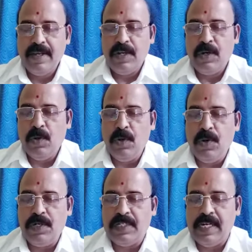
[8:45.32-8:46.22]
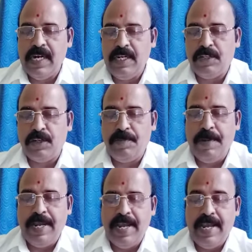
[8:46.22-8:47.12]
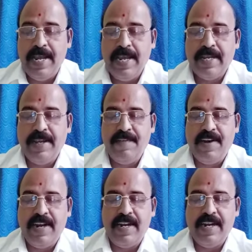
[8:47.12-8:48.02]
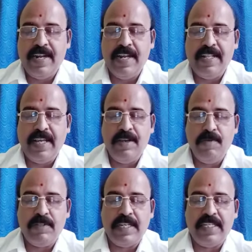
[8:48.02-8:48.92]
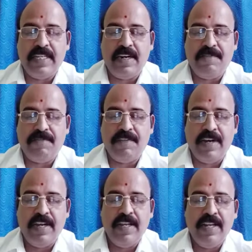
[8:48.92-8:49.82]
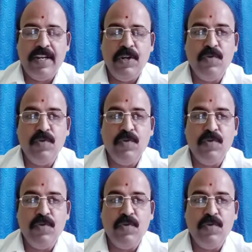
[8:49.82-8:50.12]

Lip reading: No drill should be given in the usage of new